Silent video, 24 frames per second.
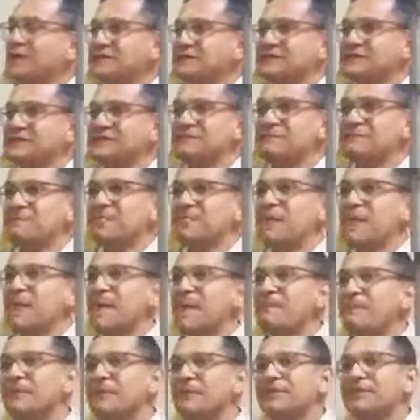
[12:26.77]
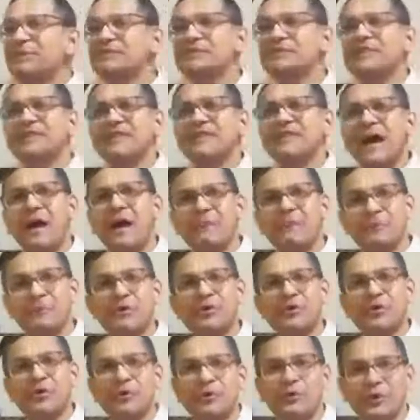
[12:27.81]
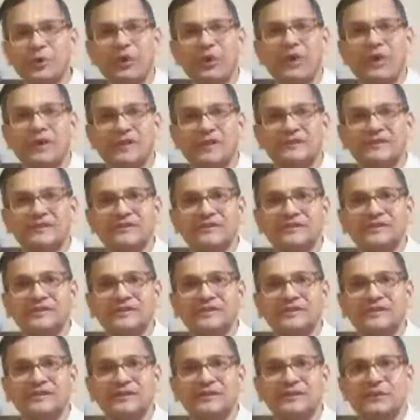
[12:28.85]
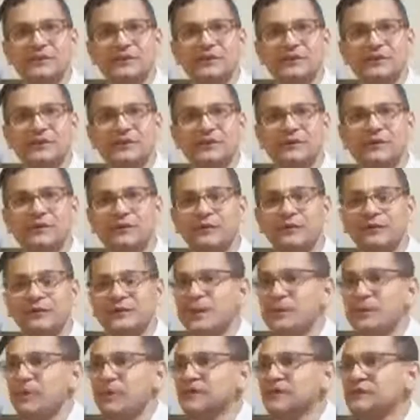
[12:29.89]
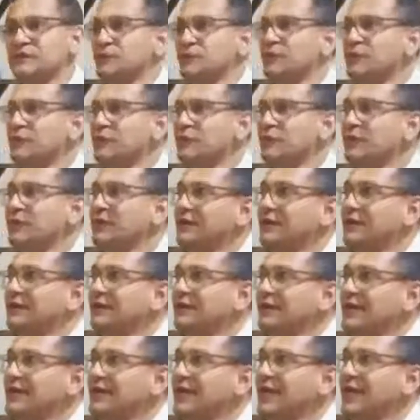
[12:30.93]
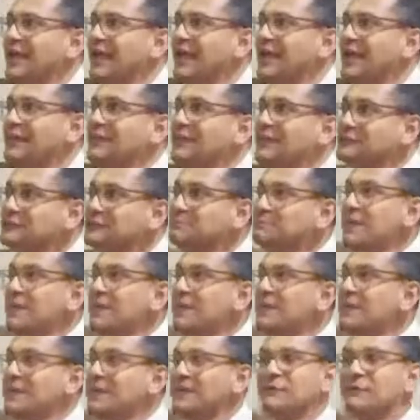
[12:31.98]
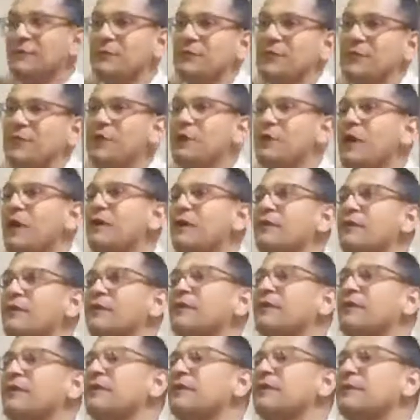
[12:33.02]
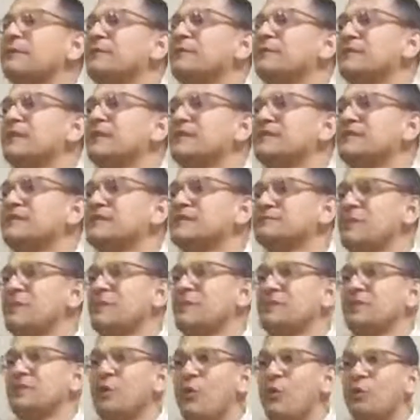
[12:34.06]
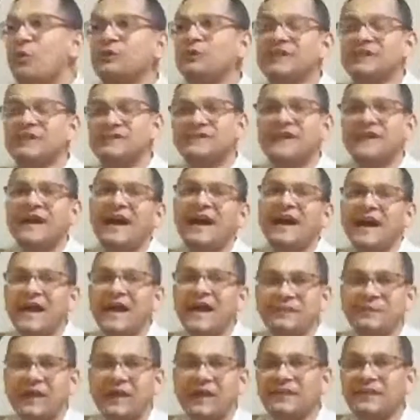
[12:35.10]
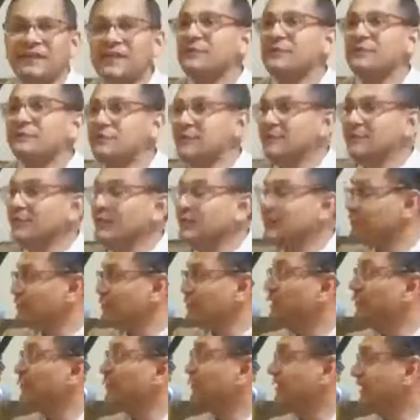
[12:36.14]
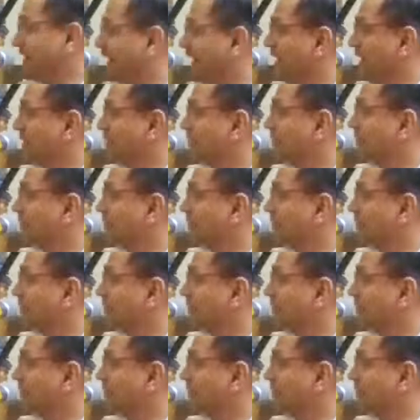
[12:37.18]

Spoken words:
once. But there was a lot more going on than just, hearing the holy name once. So this may be, when we go out there, this may be the only time a lot of people hear the holy name.